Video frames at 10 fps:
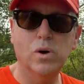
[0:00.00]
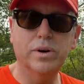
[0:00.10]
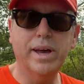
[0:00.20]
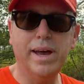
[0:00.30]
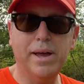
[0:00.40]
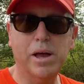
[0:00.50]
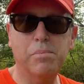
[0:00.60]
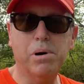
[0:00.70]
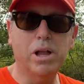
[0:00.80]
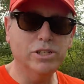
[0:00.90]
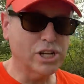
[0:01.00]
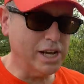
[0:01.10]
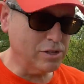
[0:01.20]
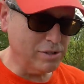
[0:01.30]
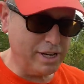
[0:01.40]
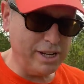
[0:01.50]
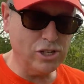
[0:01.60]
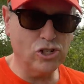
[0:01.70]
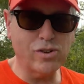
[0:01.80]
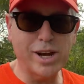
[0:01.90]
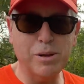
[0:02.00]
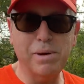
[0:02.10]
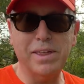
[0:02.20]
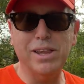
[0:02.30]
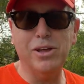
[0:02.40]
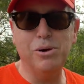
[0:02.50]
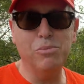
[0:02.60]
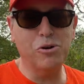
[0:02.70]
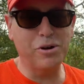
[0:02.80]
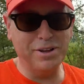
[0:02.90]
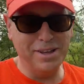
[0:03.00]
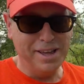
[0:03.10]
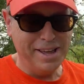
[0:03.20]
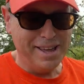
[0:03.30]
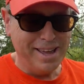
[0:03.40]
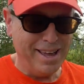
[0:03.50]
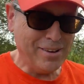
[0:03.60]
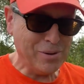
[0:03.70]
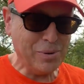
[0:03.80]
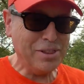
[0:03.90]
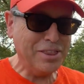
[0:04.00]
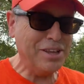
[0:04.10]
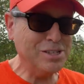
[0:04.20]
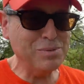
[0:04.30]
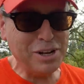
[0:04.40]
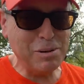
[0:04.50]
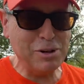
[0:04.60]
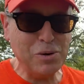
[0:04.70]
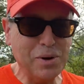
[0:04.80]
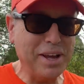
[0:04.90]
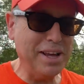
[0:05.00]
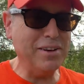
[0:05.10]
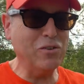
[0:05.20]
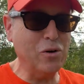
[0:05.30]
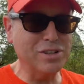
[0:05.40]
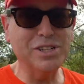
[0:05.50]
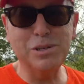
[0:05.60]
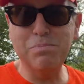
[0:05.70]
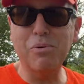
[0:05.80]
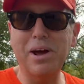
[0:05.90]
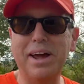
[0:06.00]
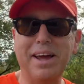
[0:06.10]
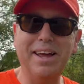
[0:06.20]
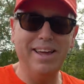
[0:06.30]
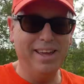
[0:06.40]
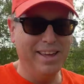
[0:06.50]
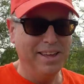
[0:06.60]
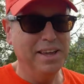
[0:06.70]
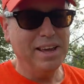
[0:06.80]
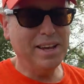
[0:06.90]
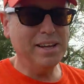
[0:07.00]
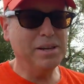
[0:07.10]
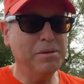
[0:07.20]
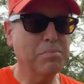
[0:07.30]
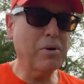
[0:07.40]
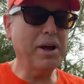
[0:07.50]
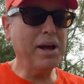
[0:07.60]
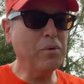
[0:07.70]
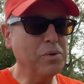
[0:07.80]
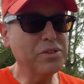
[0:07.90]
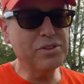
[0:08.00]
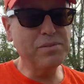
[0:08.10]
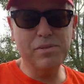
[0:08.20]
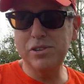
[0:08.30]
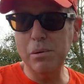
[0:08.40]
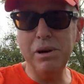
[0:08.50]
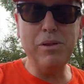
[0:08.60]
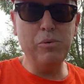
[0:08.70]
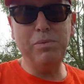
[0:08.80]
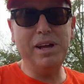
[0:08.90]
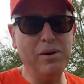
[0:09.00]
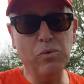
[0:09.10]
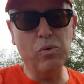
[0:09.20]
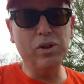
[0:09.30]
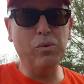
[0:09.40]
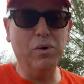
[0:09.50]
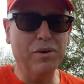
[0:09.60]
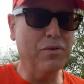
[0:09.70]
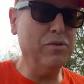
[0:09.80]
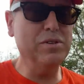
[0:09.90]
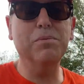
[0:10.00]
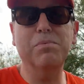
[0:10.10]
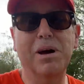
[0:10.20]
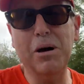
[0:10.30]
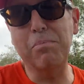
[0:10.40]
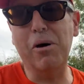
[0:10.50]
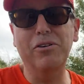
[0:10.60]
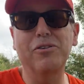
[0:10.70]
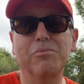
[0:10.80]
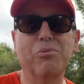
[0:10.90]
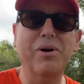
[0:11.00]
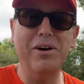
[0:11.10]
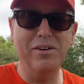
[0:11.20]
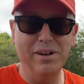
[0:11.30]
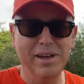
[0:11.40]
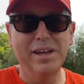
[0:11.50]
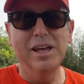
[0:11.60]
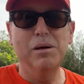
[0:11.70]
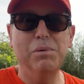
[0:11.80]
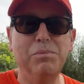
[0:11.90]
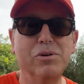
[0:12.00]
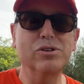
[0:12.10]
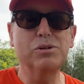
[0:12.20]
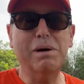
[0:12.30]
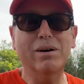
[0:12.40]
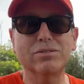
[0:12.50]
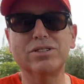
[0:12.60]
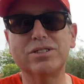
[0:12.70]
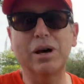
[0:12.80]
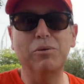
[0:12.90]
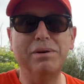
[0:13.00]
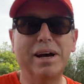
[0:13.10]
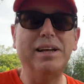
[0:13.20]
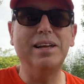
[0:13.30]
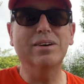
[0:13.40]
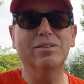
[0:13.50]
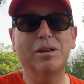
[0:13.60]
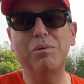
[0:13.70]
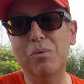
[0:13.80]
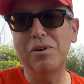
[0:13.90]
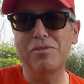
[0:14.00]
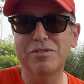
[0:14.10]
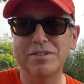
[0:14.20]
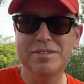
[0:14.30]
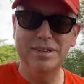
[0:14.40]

Okay, I apologize. I was getting distracted by that lawnmower. Uh, one of the things we need to be doing, of course, is praying and praying with somebody that would be really wonderful, a partner in prayer, maybe your spouse, that would be ideal, that'd be wonderful.